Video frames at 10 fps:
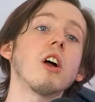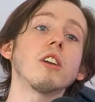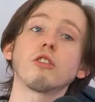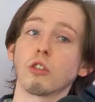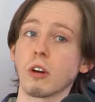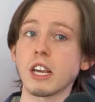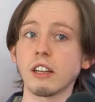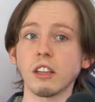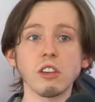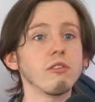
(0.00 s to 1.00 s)
on a
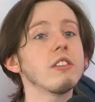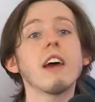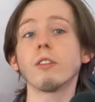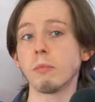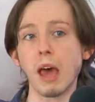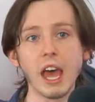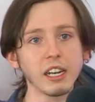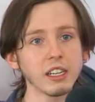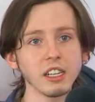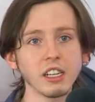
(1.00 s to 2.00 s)
screen that you've never met.